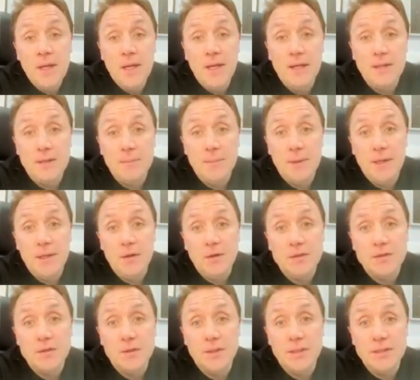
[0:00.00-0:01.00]
They may
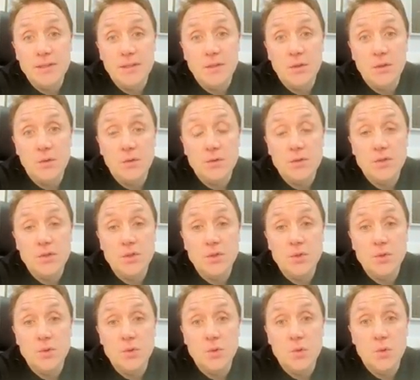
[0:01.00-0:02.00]
also need to go
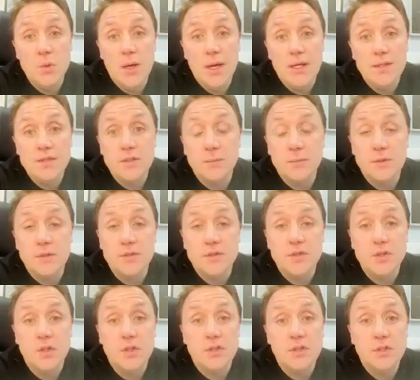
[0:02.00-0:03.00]
to some
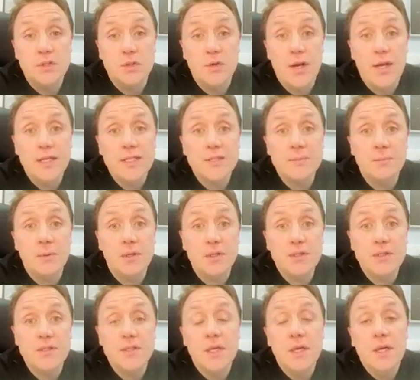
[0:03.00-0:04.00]
consultant or
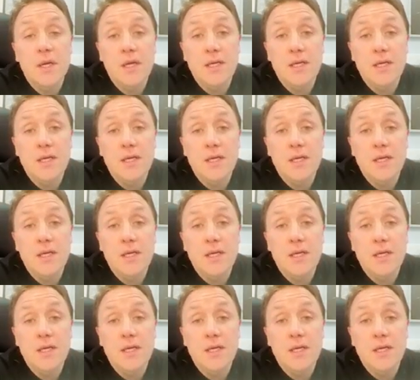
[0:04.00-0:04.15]
expert